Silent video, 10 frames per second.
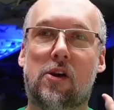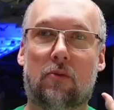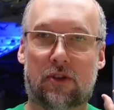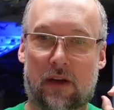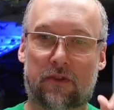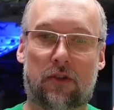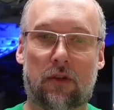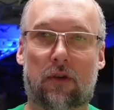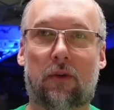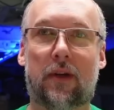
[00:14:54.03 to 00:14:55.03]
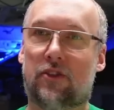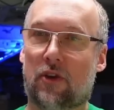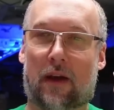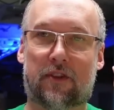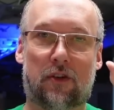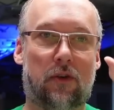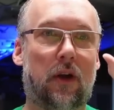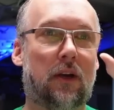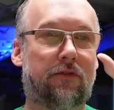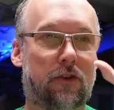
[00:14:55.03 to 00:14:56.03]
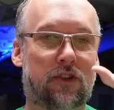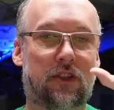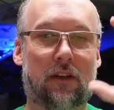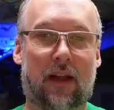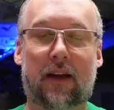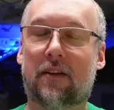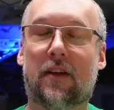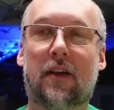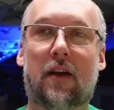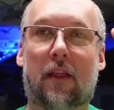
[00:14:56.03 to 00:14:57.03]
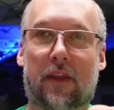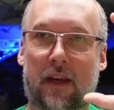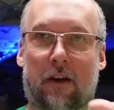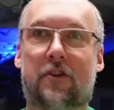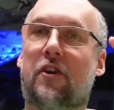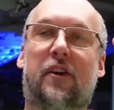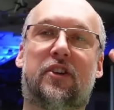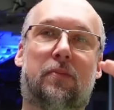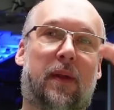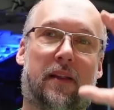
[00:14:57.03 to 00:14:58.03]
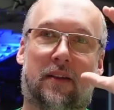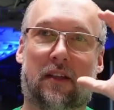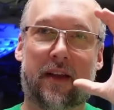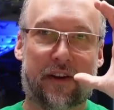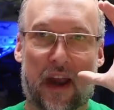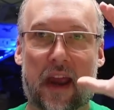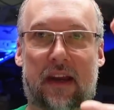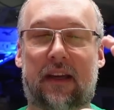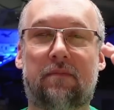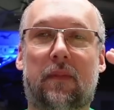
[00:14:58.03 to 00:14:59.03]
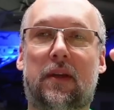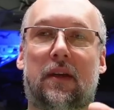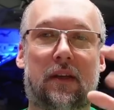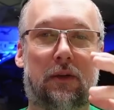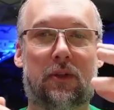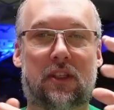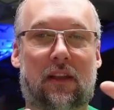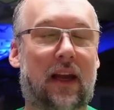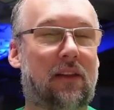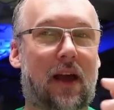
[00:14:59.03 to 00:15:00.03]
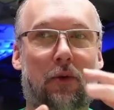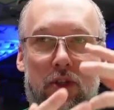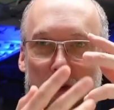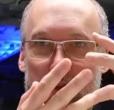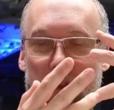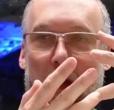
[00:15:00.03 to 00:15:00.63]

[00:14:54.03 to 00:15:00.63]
what you have to do is you have to first select the character you're going to display, like the letter A. You would select that with those